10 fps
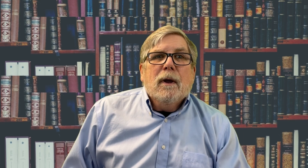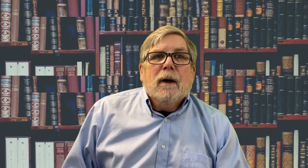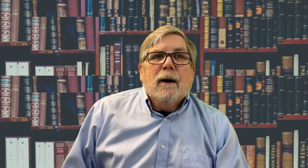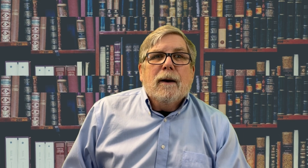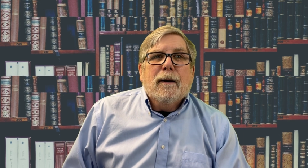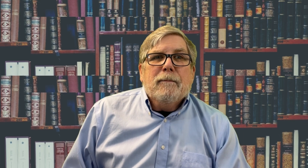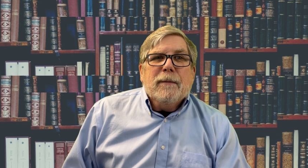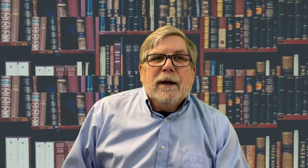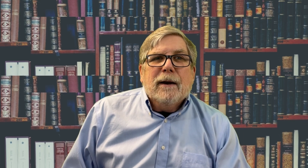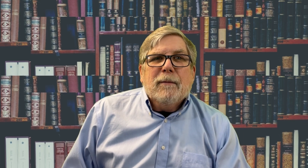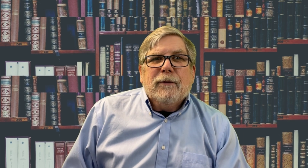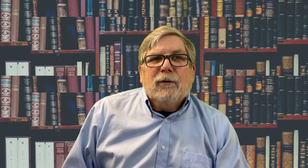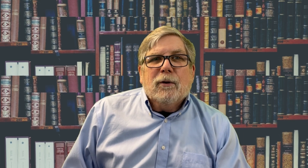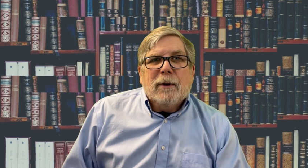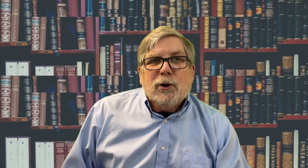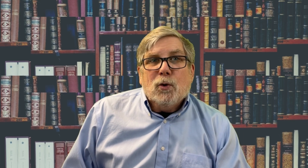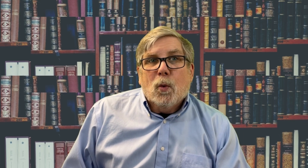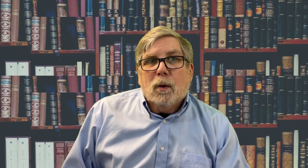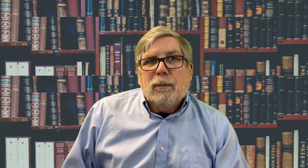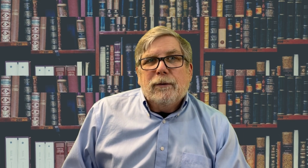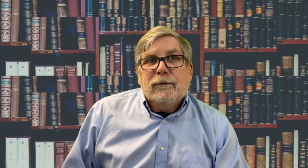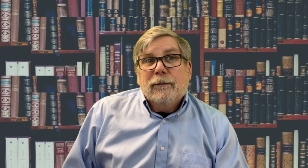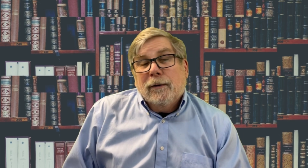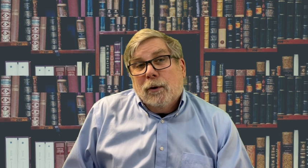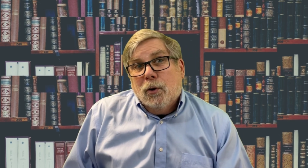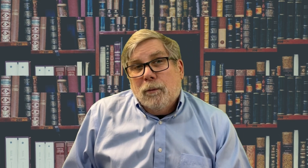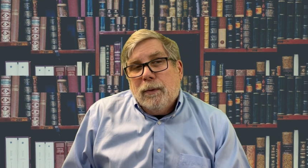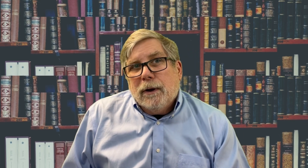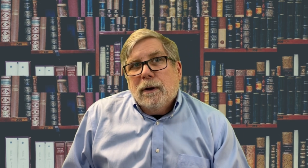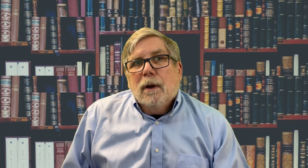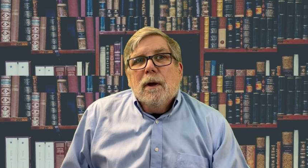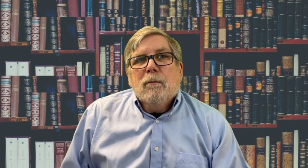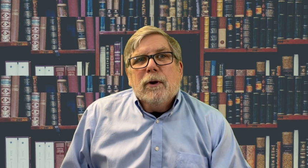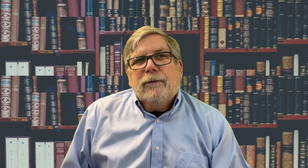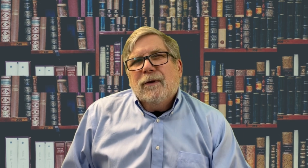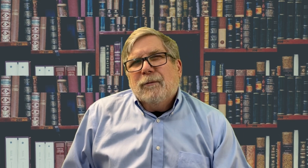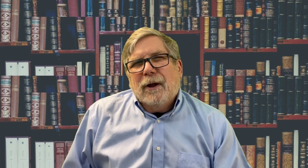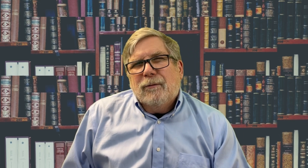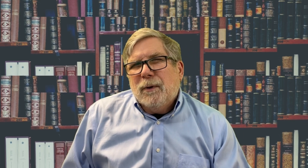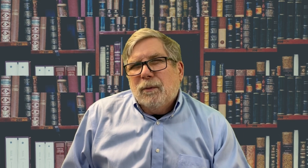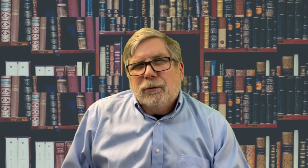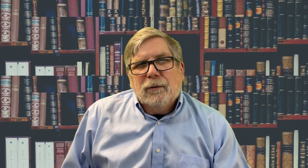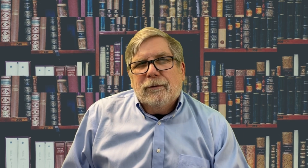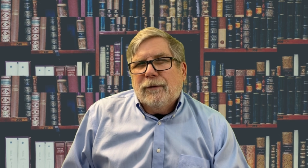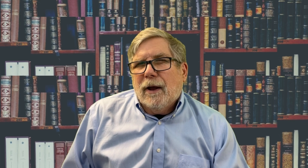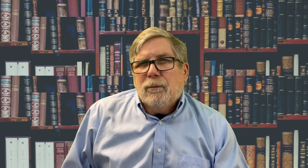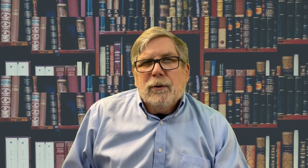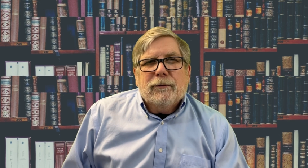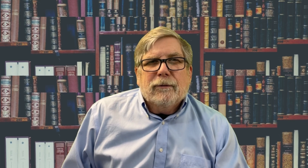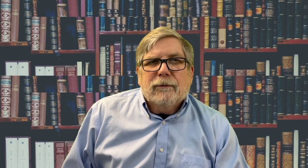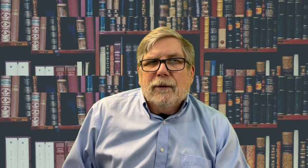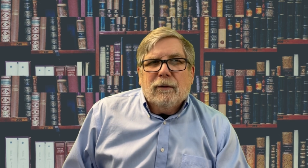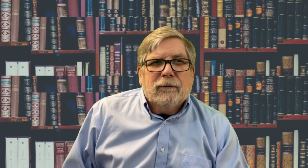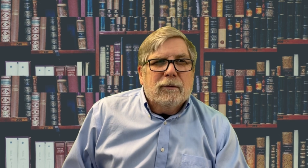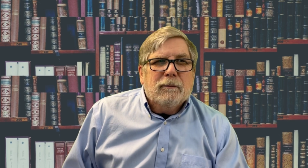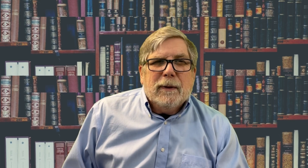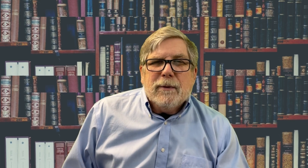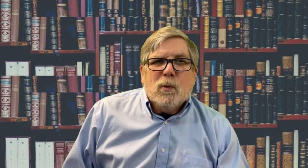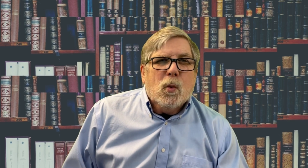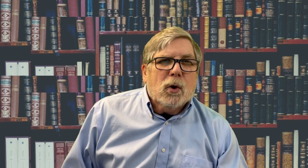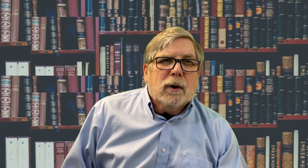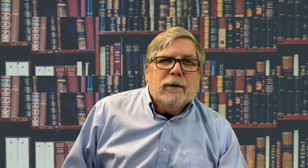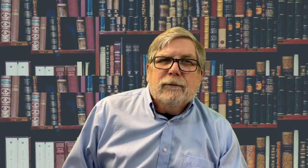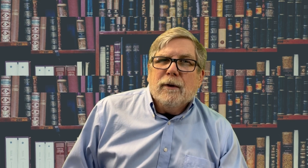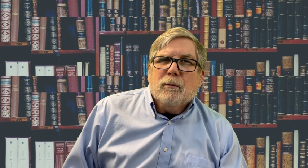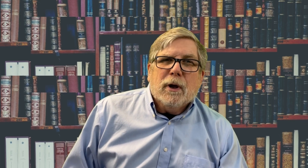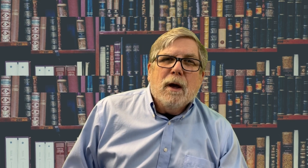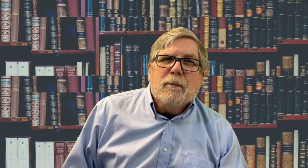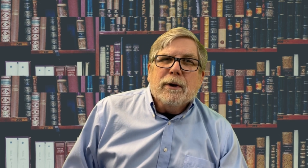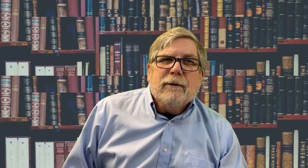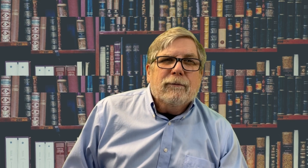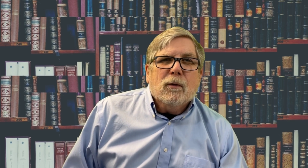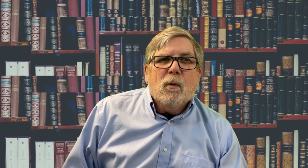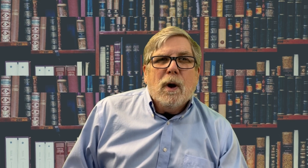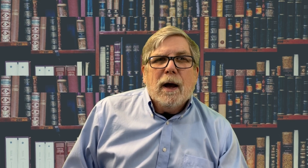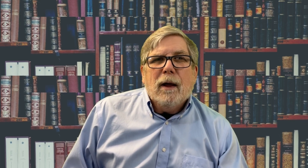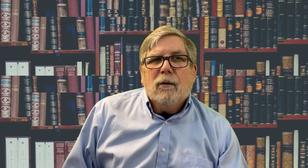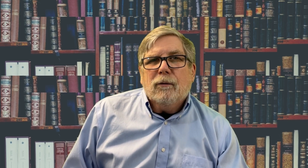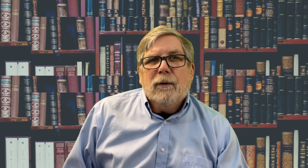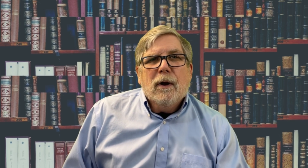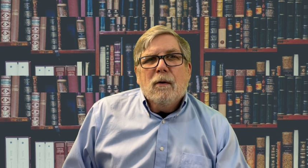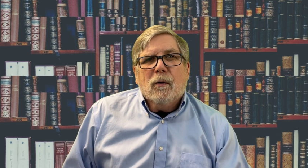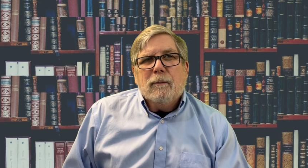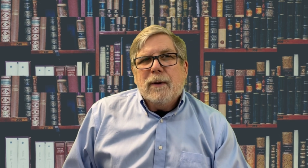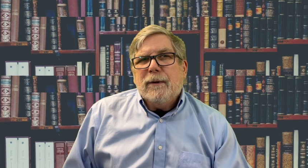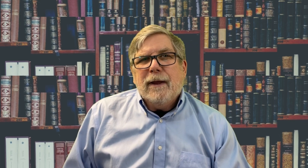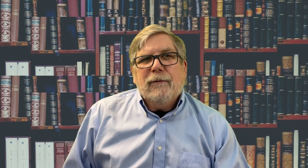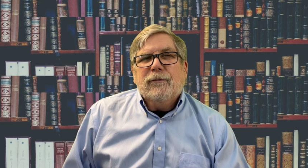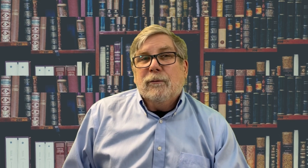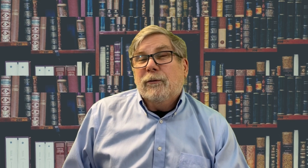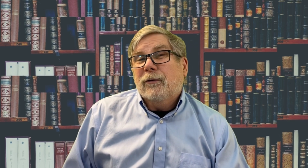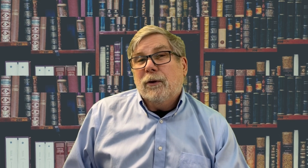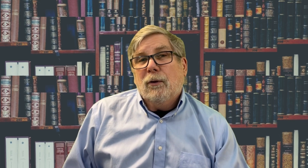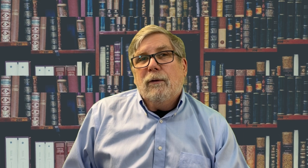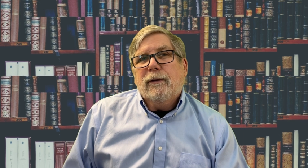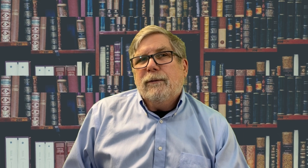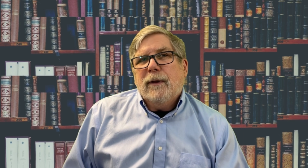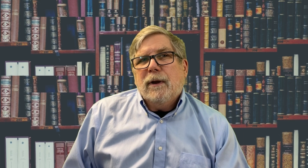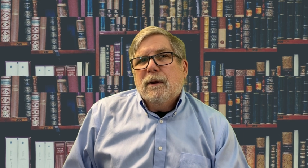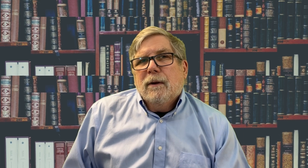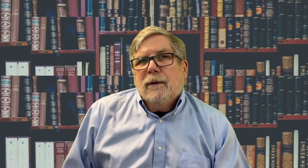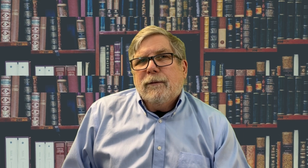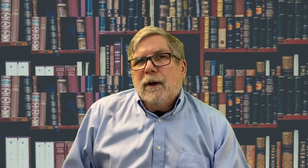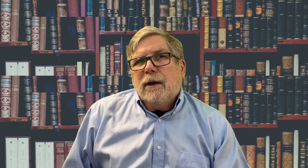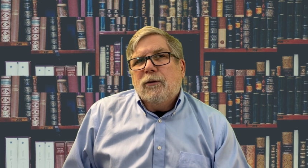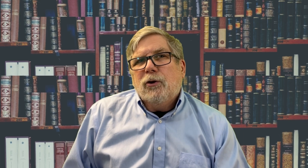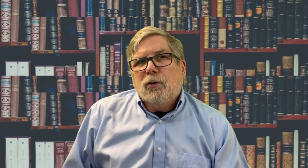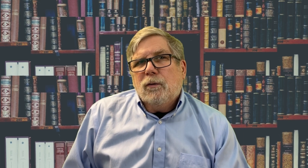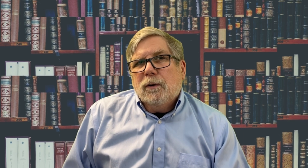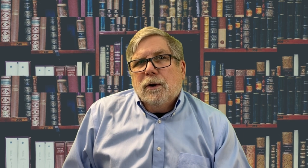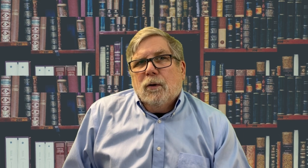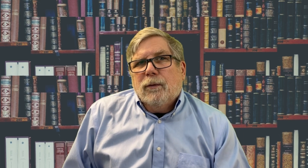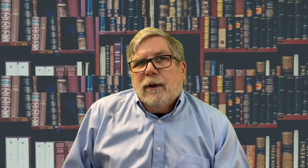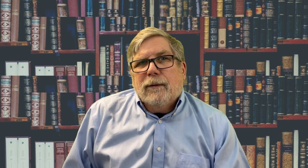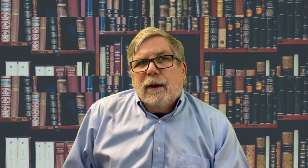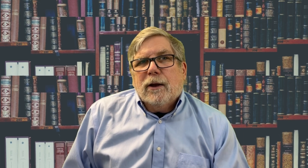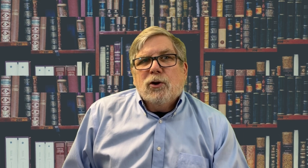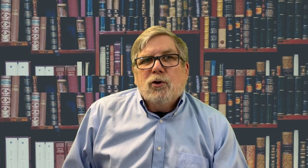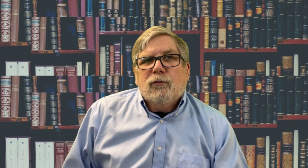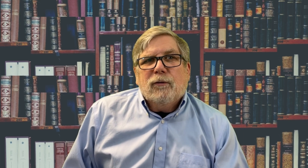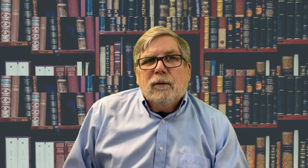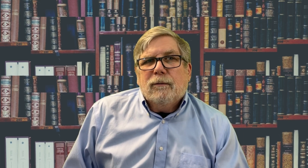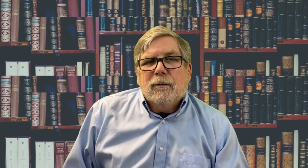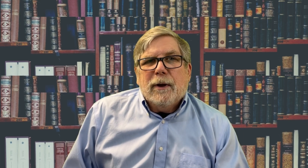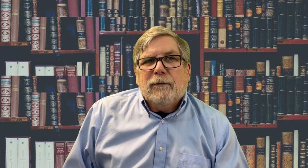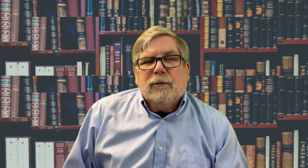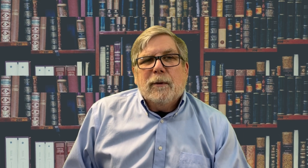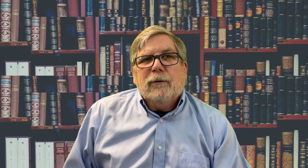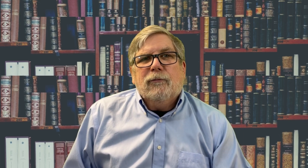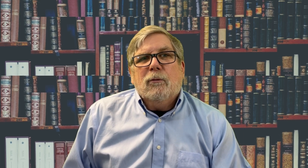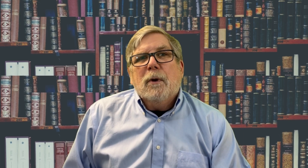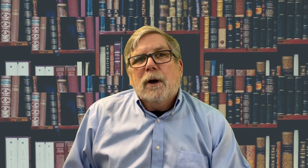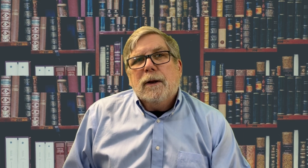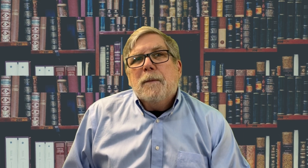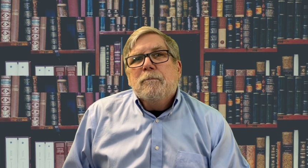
Um, and I'm not talking about your business, it could be, but sometimes people do a side business. They'll do maybe work at some company for a while or, or maybe they have some skill that they that they can do, you know, they, they can use to, to make some extra money.